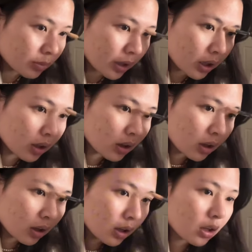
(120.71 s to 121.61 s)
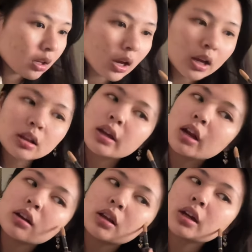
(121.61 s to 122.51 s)
but I
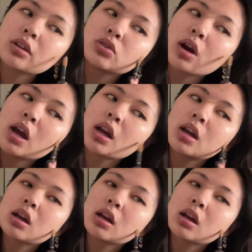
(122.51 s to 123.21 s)
kind of like it dry.